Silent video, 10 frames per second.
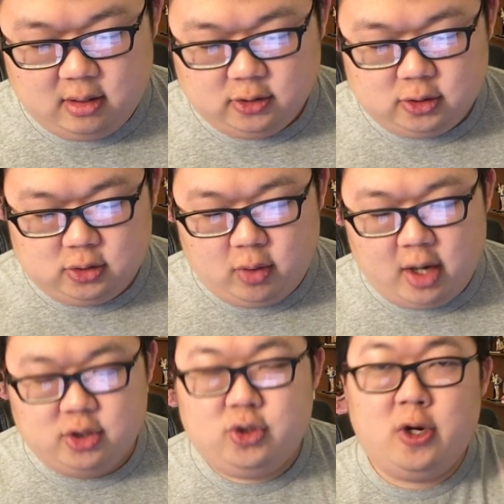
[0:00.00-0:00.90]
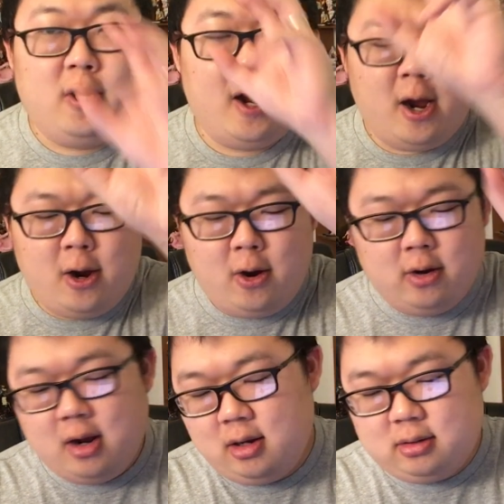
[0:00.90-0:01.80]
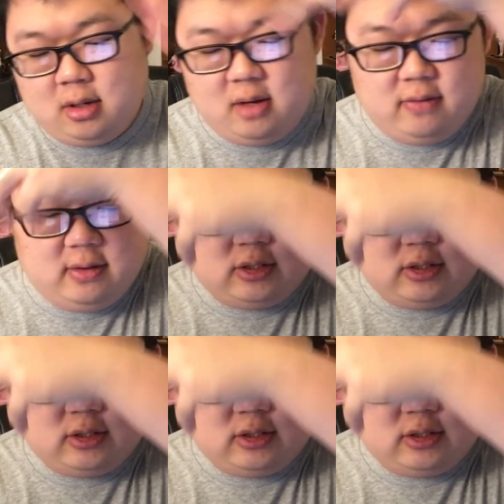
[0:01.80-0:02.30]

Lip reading: stretch it out and give it